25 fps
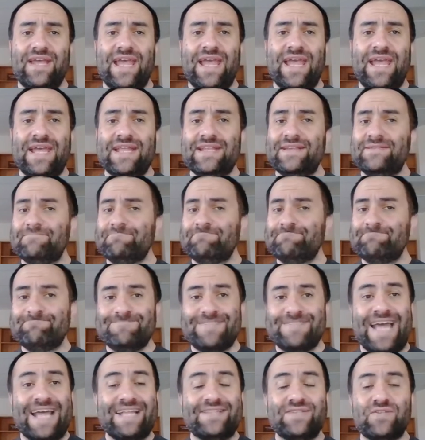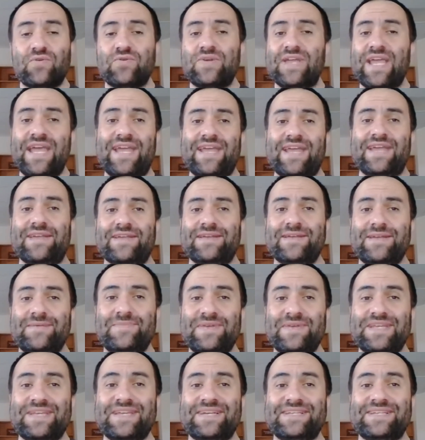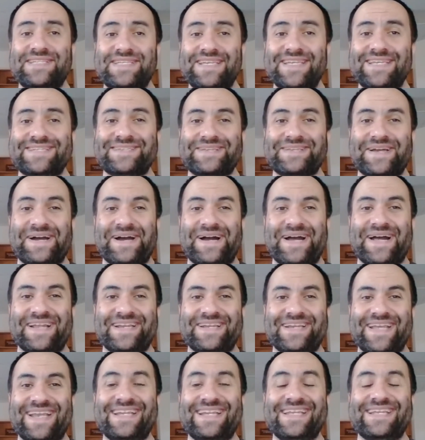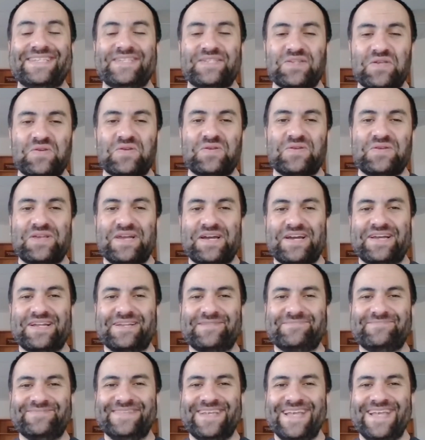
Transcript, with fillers: And that's okay, because he is God, and he is a good God.